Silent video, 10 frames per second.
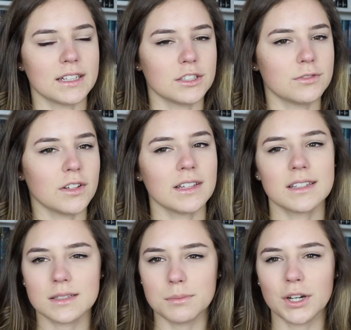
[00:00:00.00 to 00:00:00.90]
I just felt like
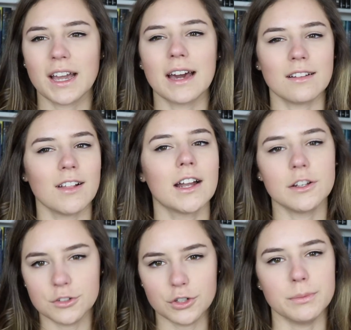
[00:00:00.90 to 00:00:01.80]
this book had a lot
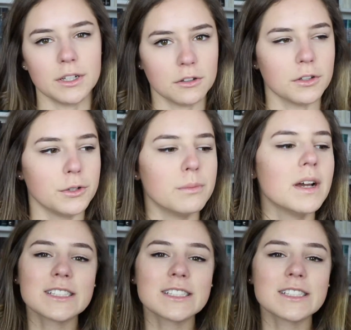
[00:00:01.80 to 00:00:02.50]
of doom and gloom.